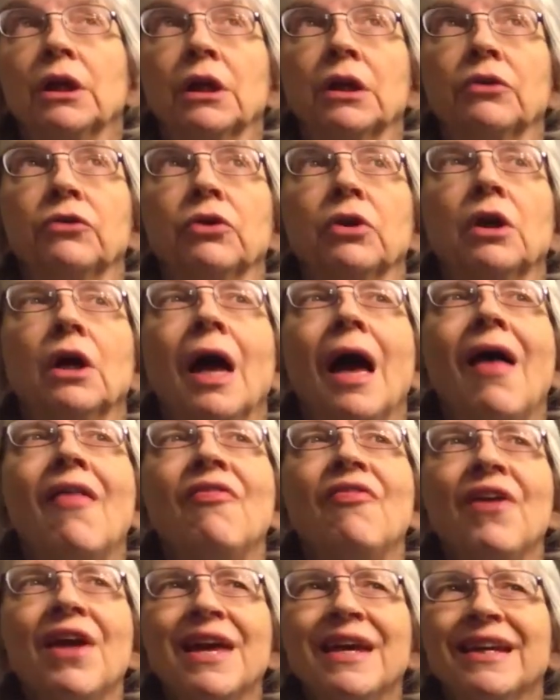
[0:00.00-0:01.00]
it,
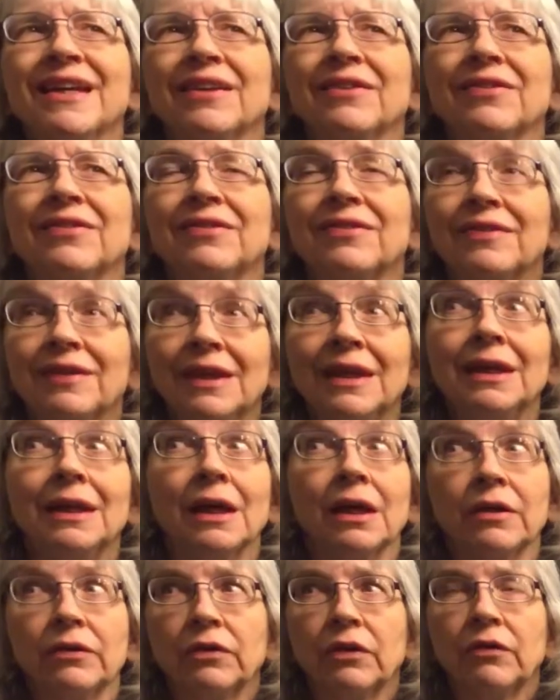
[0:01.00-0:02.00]
and they can see
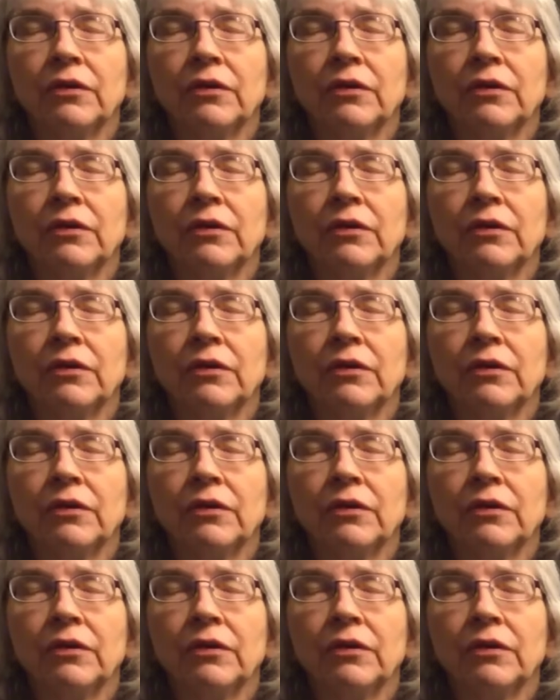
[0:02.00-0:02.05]
it.